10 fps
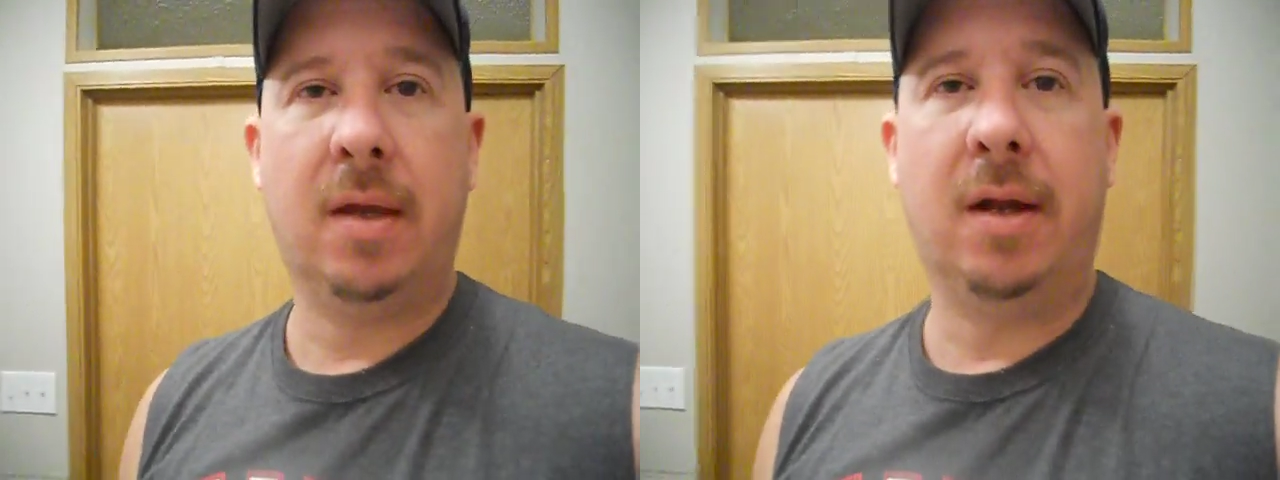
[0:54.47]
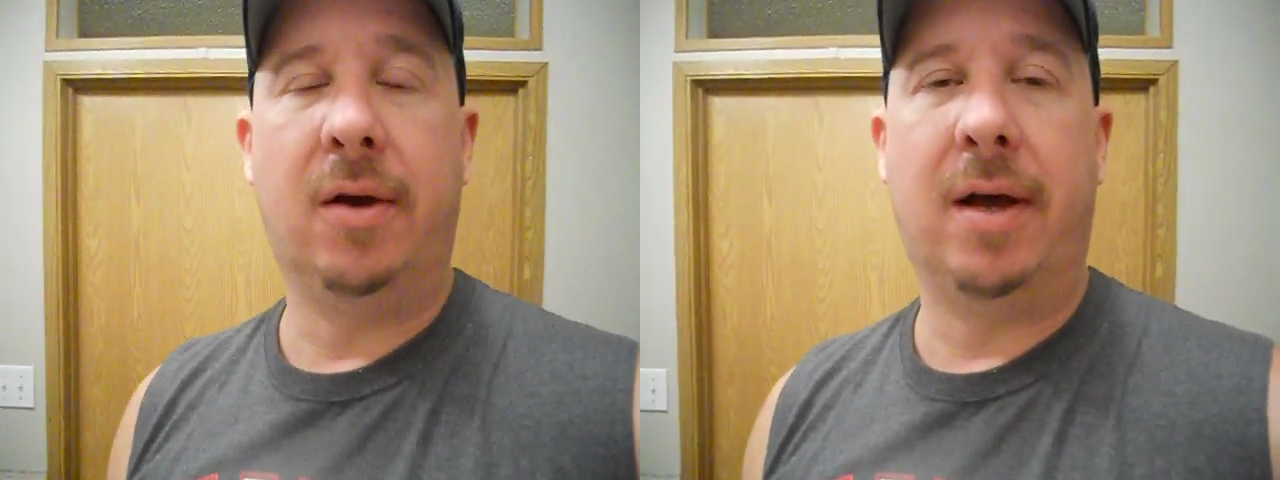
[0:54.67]

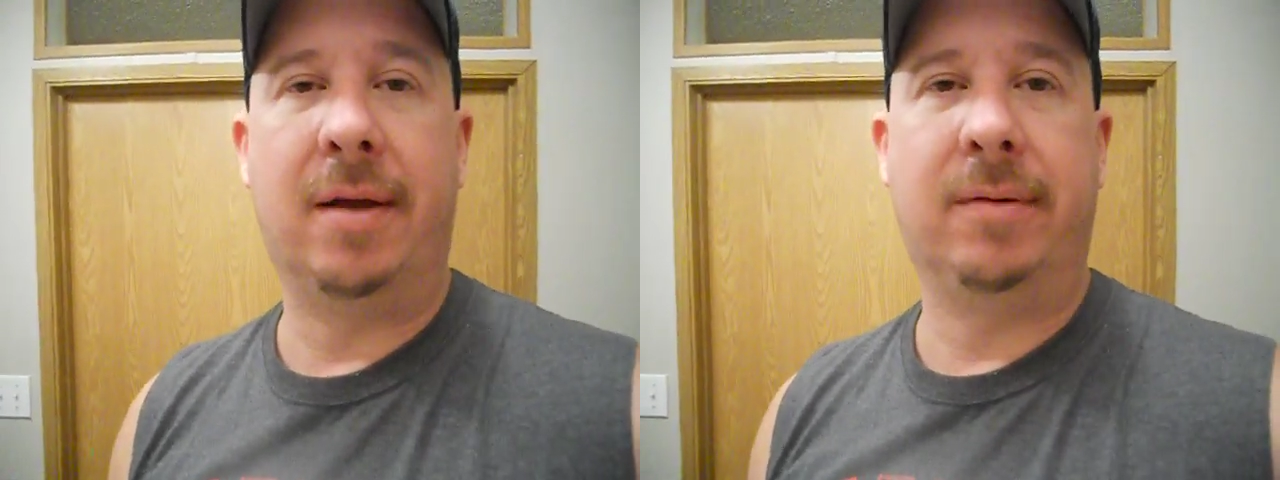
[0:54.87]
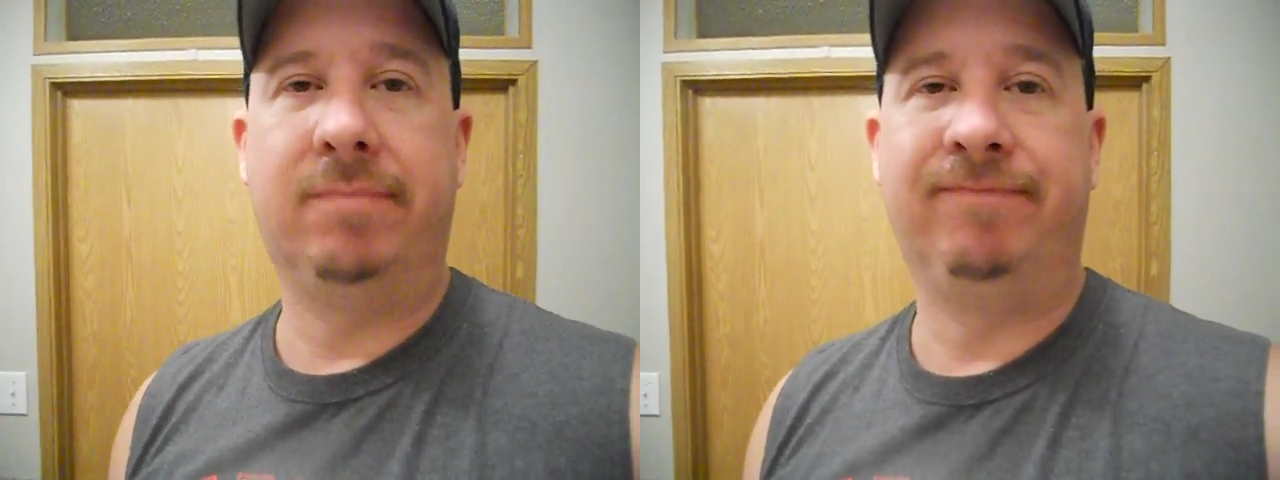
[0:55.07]

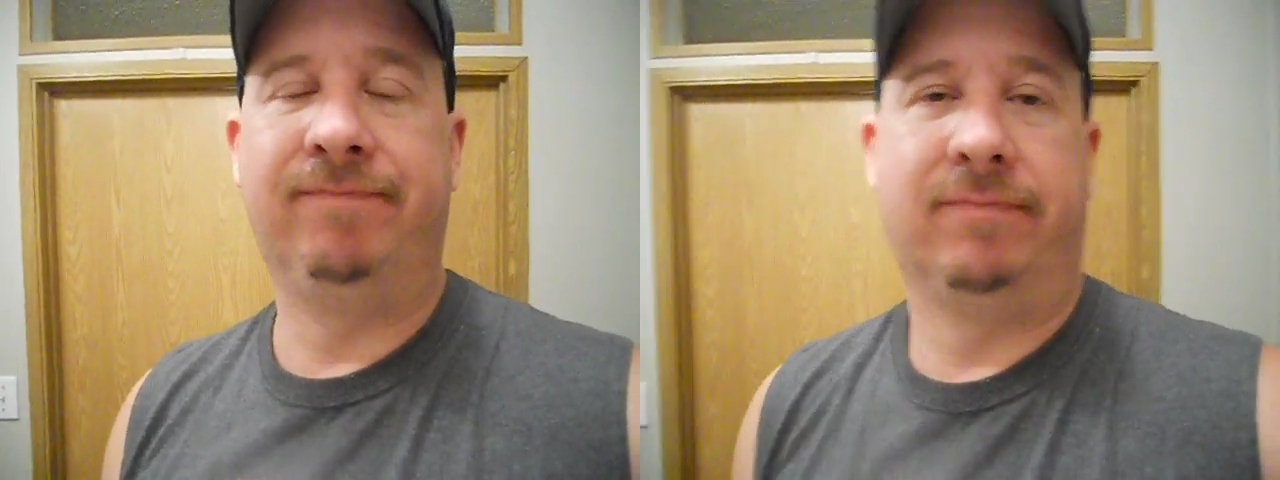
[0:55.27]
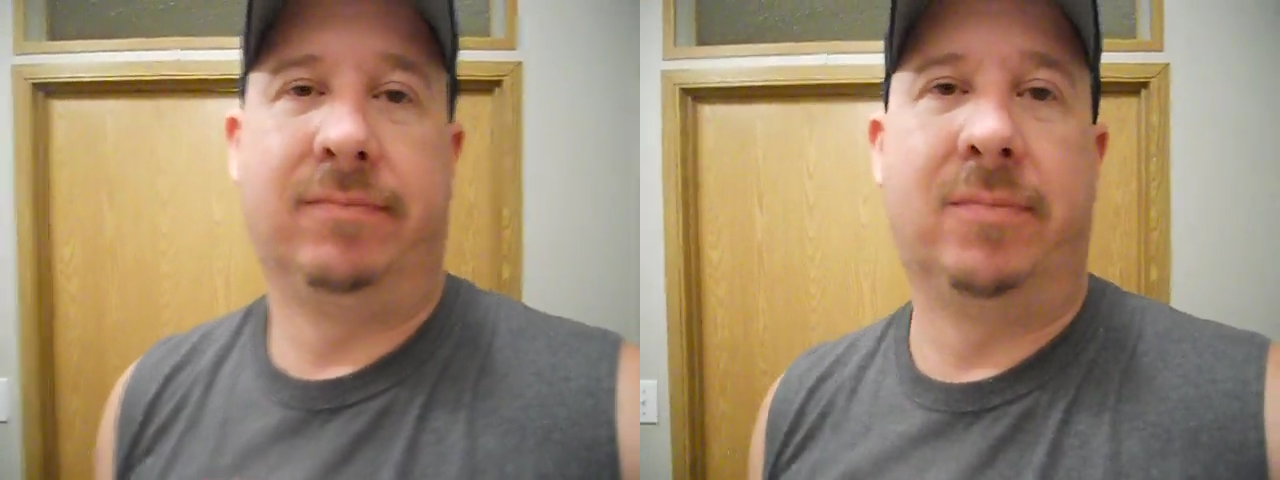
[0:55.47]
no,
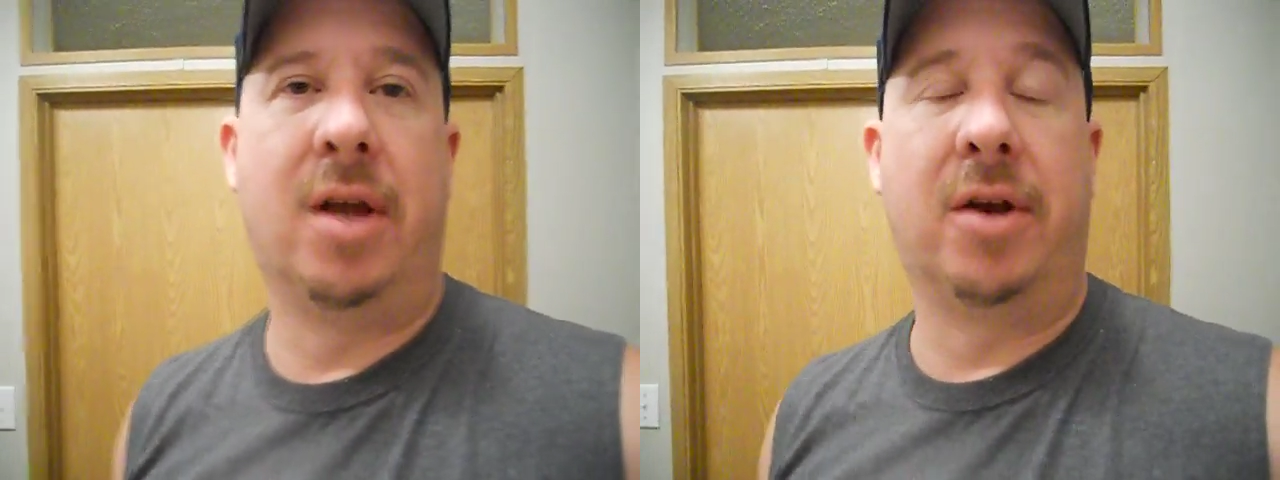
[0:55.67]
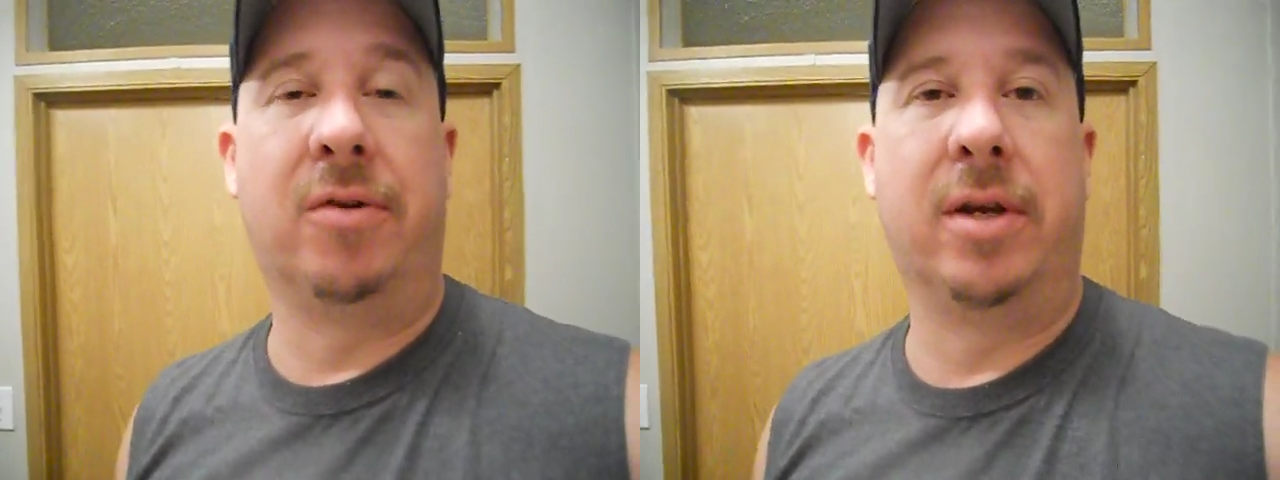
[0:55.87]
I'm
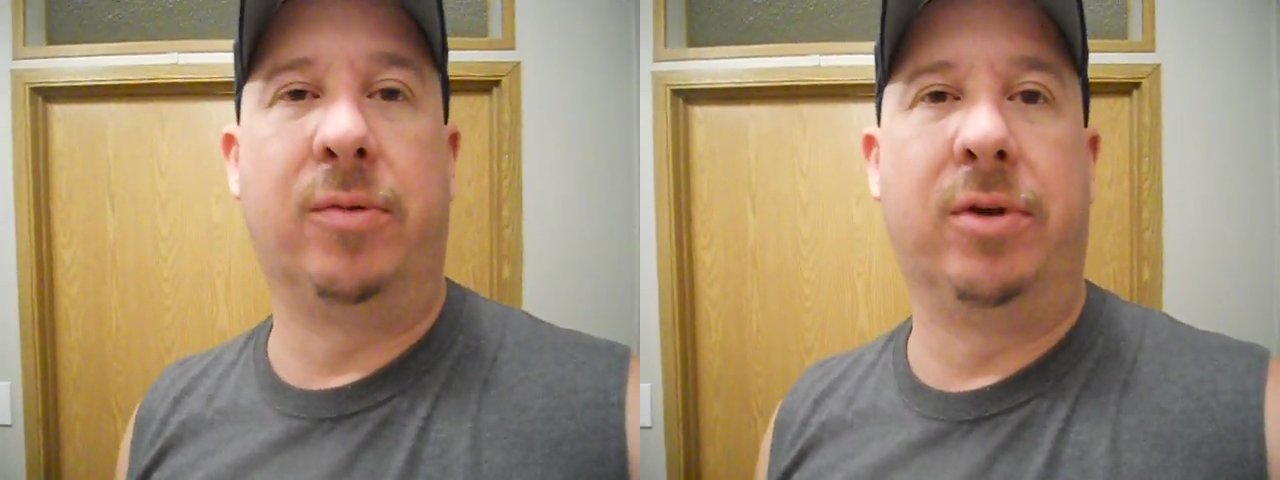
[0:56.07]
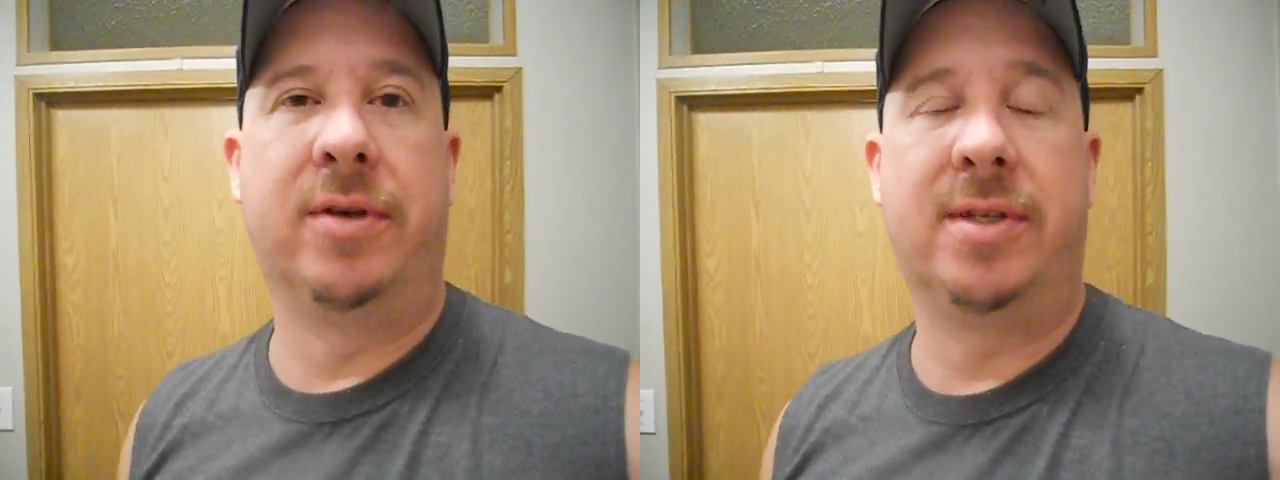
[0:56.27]
not going to get
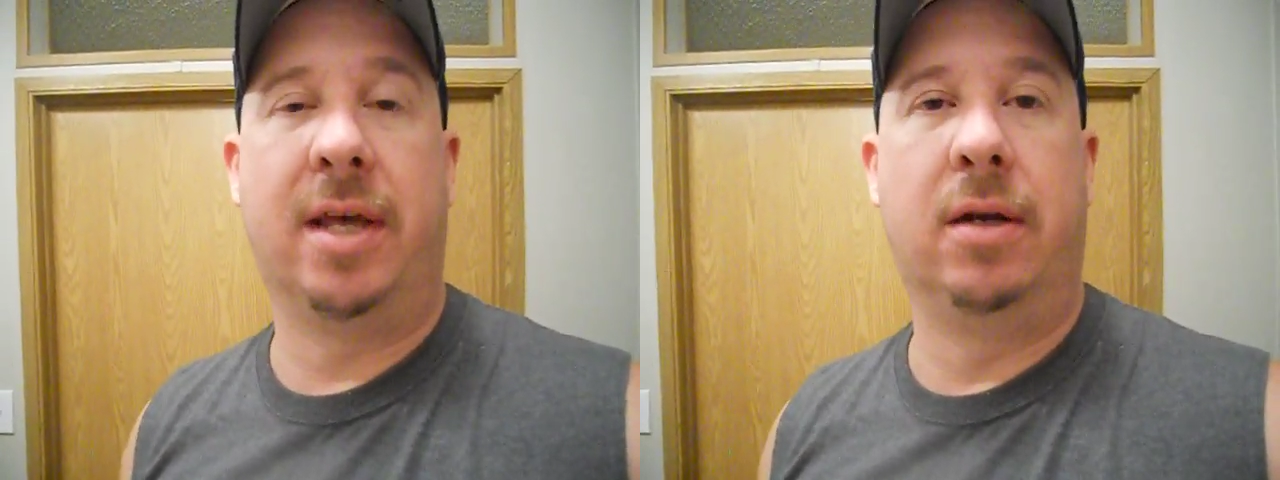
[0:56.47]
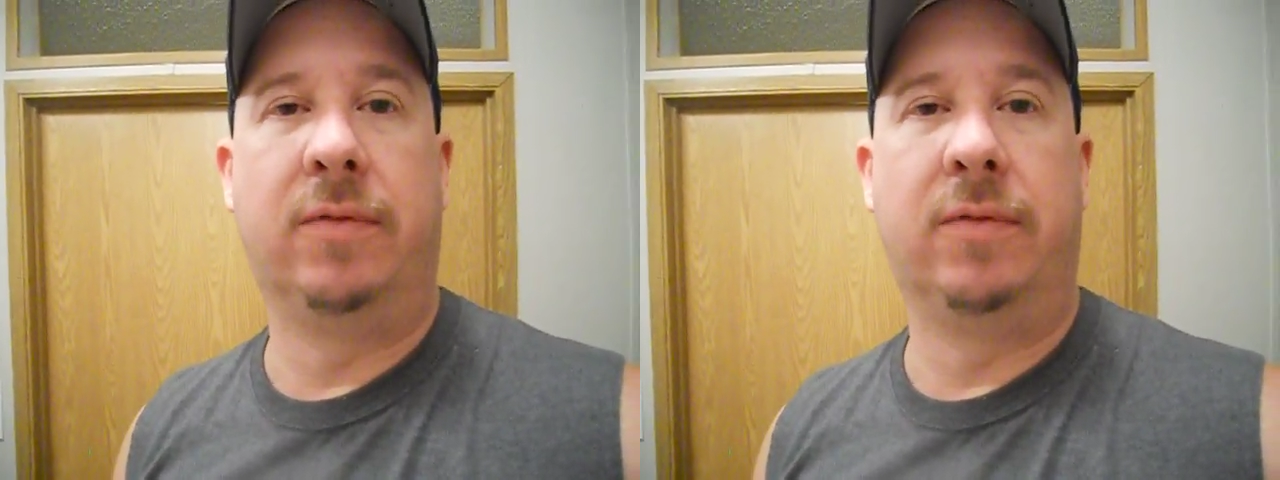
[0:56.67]
real excited